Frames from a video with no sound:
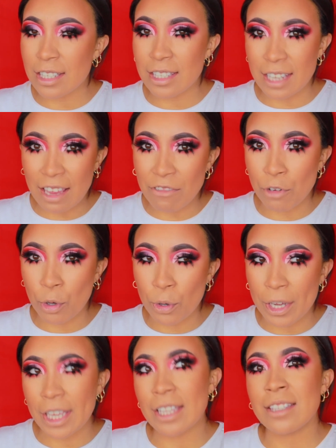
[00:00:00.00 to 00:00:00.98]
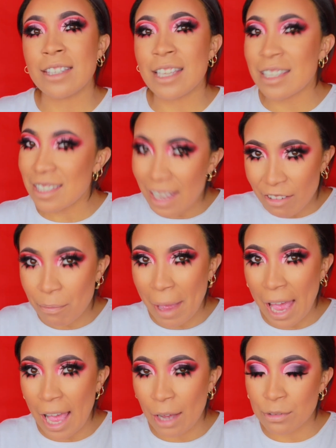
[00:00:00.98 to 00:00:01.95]
save coins, save
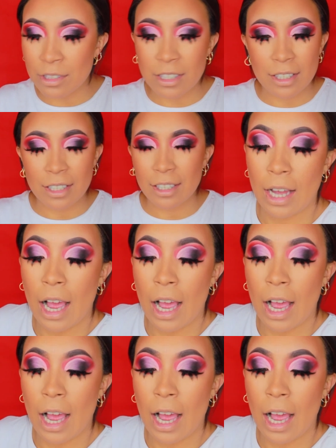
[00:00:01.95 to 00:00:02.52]
pounds.